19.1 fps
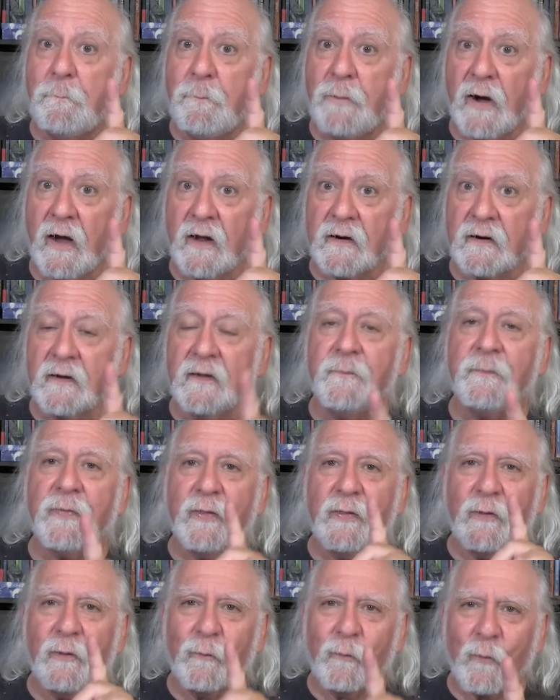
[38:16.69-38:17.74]
But
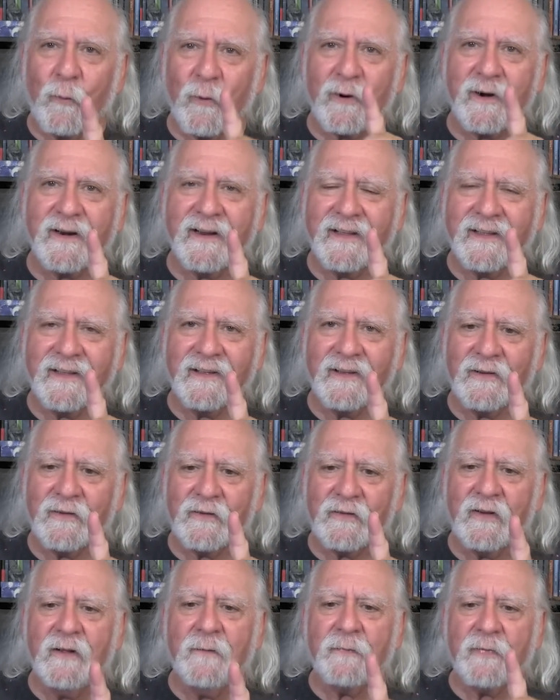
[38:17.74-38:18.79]
the warning
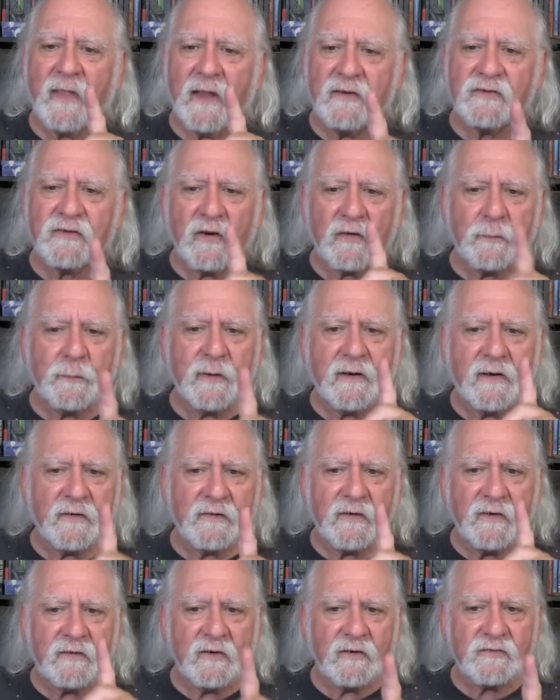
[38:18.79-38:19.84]
is that just
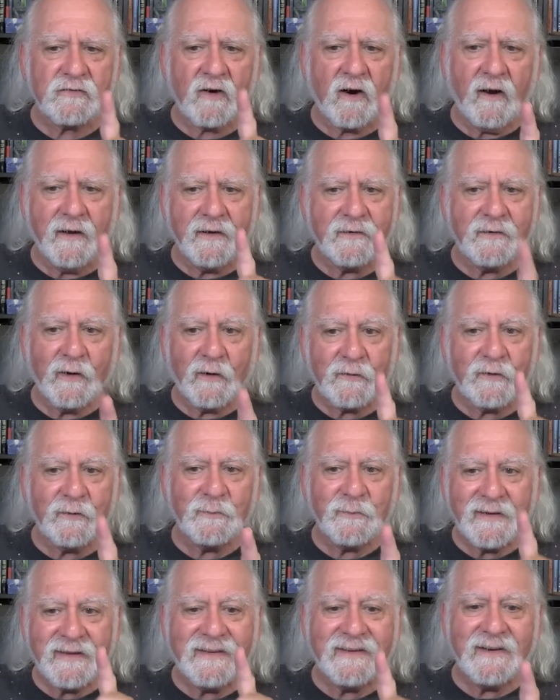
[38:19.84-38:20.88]
because it's a trine
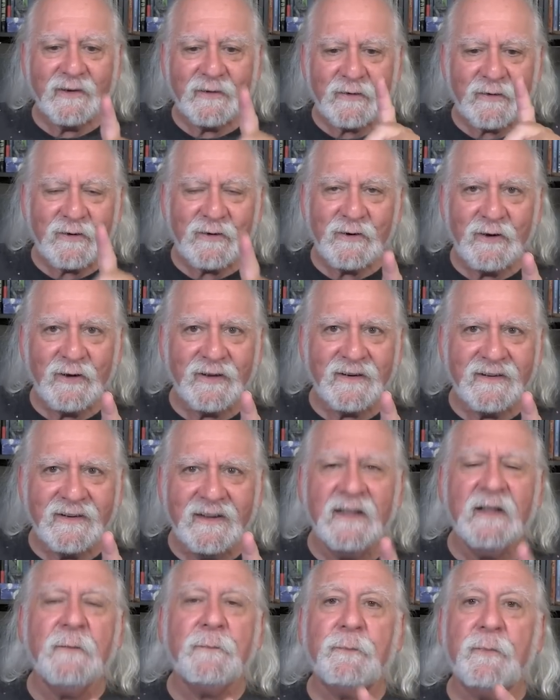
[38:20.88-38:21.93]
doesn't mean it's good,
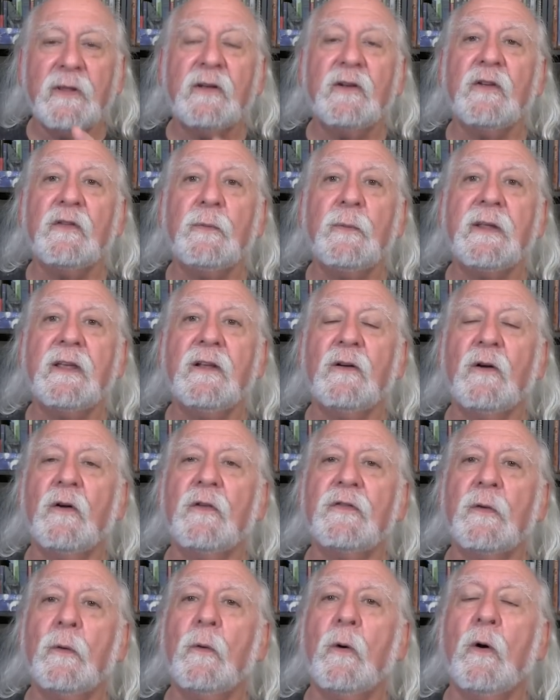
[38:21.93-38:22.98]
because we can
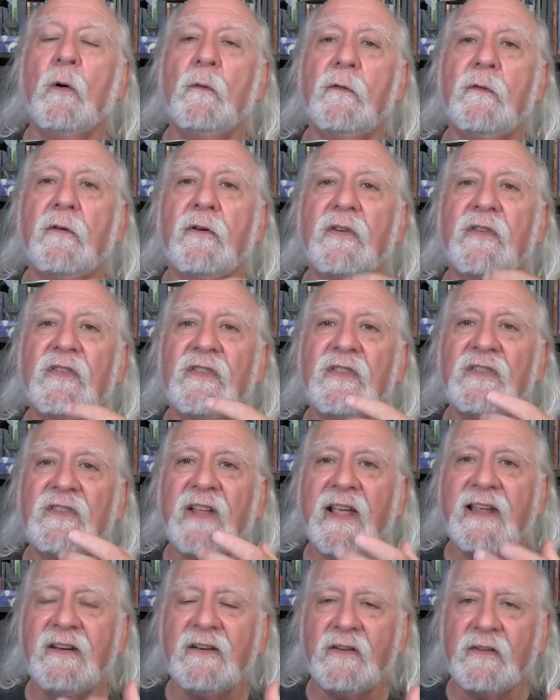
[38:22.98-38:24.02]
also
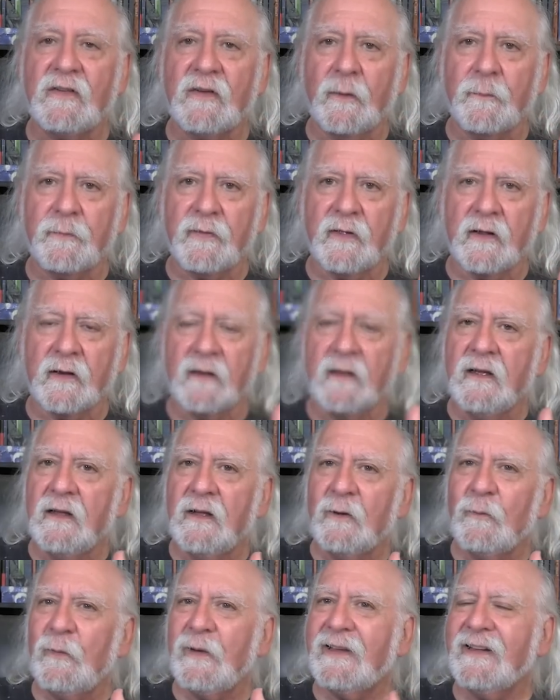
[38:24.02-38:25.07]
overstate something.
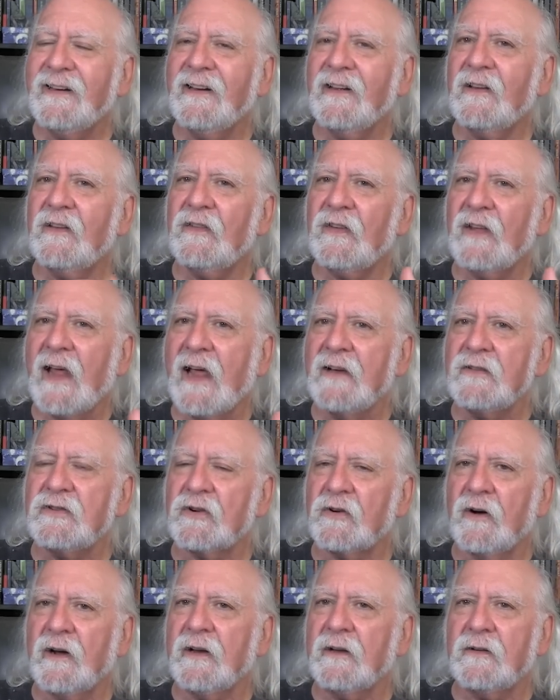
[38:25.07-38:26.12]
We can
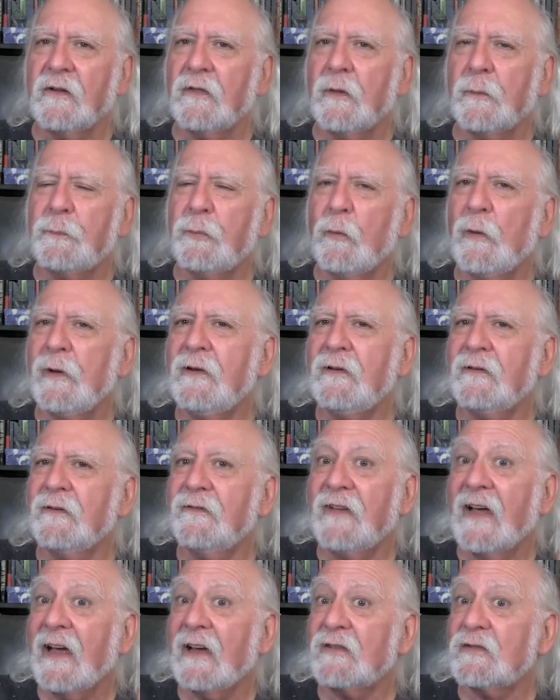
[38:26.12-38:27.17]
exaggerate to the point
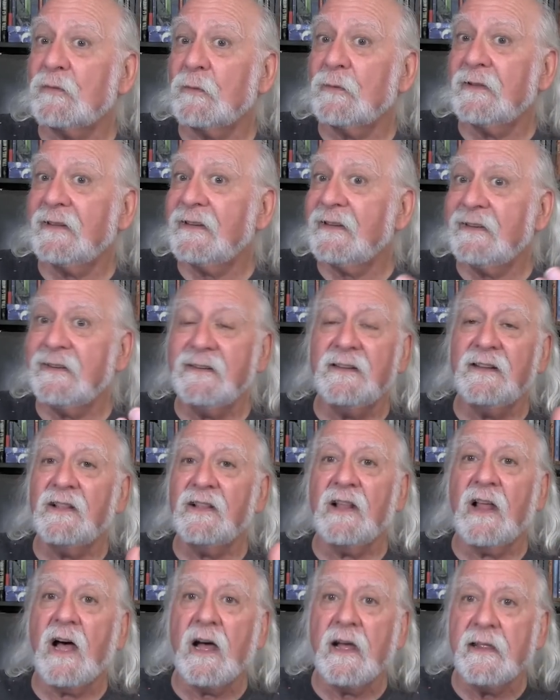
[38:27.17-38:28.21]
of actually
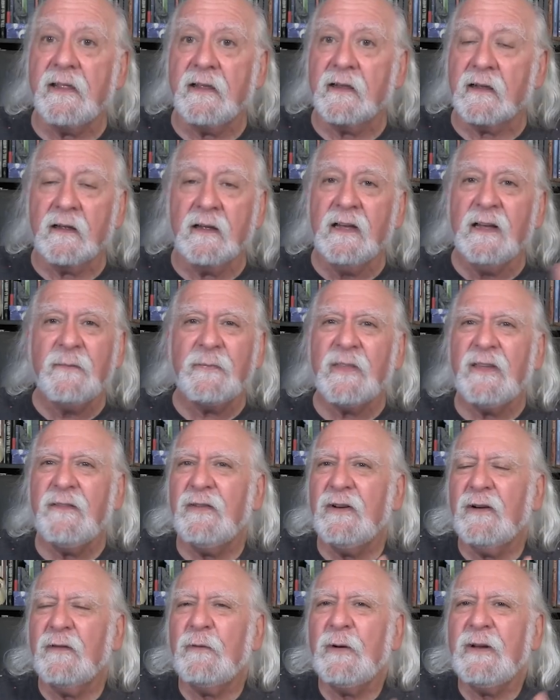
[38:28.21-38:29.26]
lying,
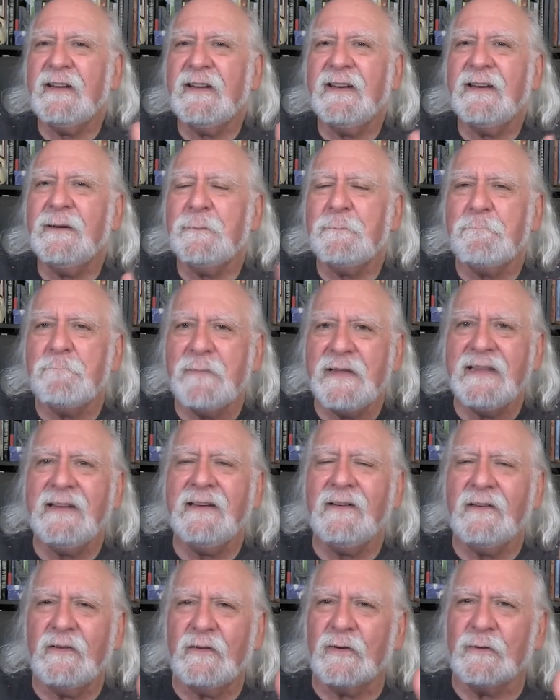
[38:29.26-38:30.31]
even if we didn't
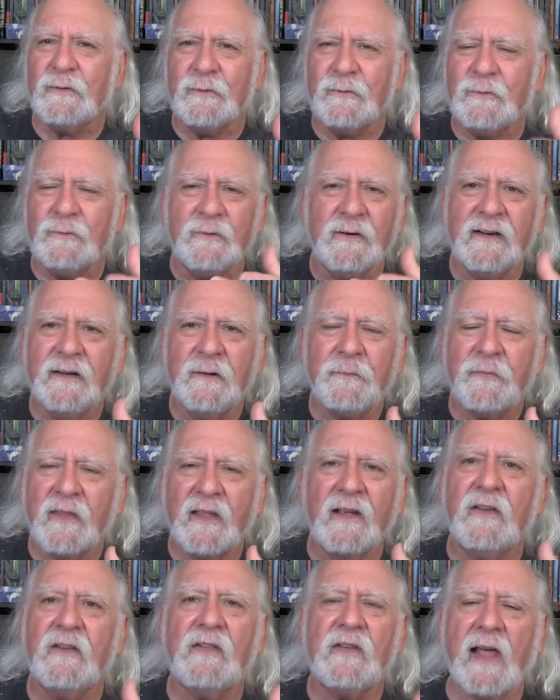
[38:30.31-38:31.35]
mean to
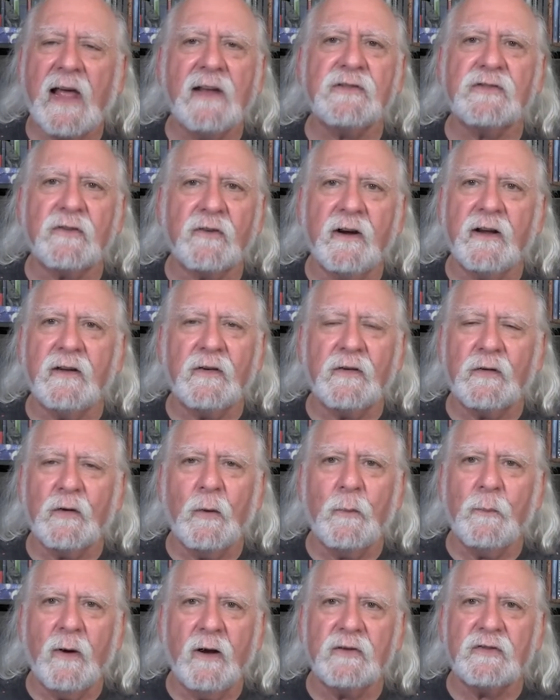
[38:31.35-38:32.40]
exaggerate
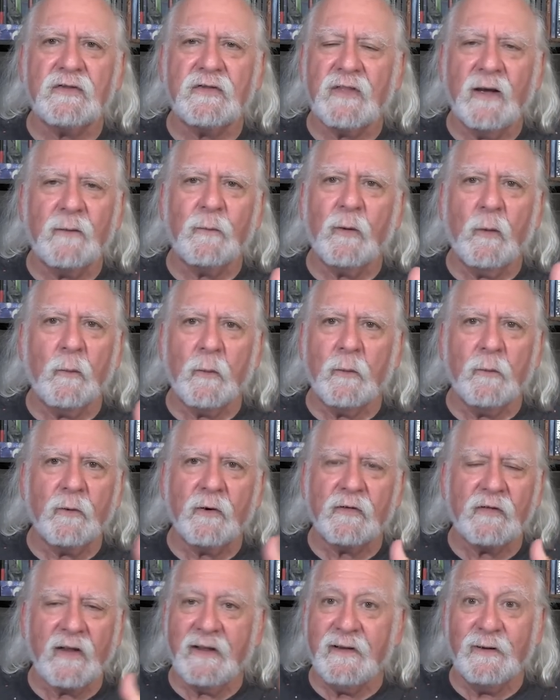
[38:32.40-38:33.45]
so much that what we
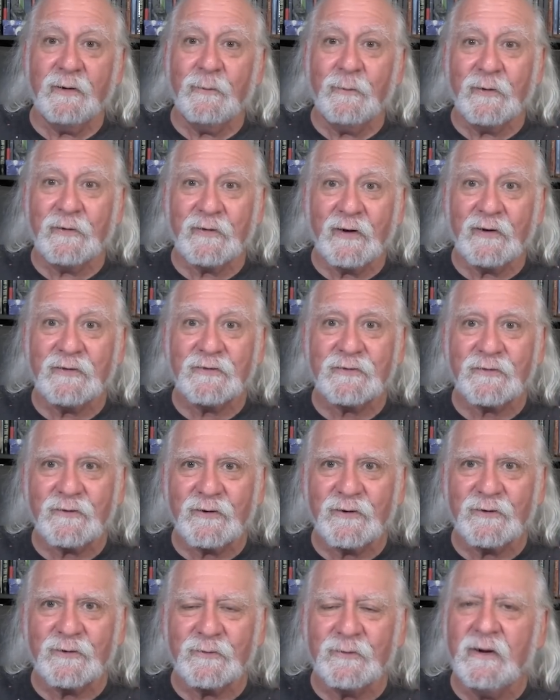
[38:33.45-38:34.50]
were saying was
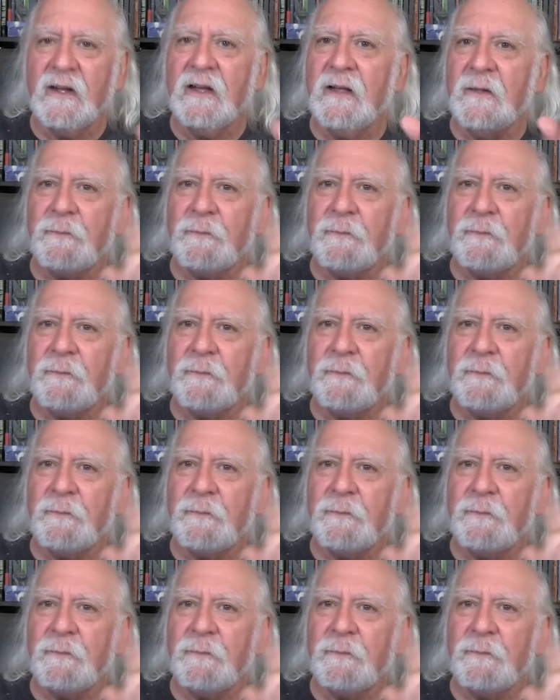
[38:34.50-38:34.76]
untrue.